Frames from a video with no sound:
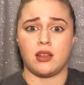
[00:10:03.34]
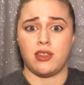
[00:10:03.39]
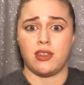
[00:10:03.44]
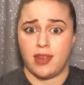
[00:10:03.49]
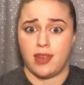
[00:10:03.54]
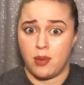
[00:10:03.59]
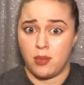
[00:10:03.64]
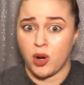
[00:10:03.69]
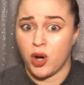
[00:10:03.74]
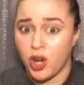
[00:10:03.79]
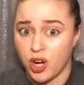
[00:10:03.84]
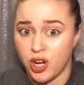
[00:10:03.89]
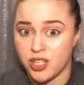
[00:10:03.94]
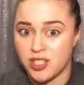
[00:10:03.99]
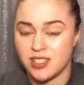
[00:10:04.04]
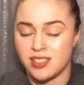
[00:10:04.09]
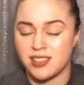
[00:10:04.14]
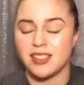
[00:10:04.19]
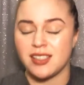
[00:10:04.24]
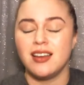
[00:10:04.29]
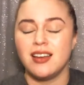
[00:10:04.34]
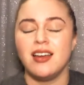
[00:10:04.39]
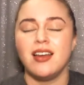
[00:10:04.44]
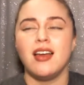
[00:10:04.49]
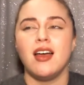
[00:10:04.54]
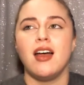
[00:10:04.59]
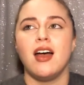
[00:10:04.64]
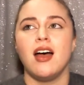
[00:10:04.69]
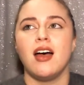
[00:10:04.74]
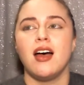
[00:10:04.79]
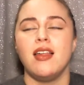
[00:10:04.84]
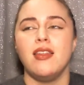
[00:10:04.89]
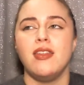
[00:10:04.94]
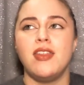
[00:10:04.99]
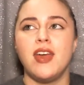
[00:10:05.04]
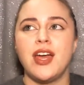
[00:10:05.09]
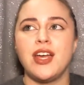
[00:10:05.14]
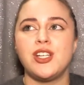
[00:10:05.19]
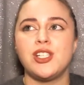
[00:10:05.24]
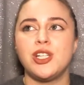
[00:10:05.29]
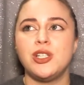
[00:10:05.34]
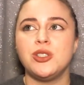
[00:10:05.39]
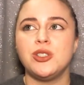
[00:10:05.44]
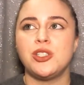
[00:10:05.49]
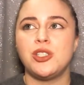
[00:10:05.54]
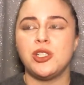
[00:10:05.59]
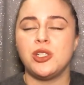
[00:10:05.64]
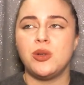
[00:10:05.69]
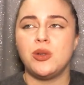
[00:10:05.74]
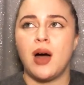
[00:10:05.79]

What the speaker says: The Birds, they chose to,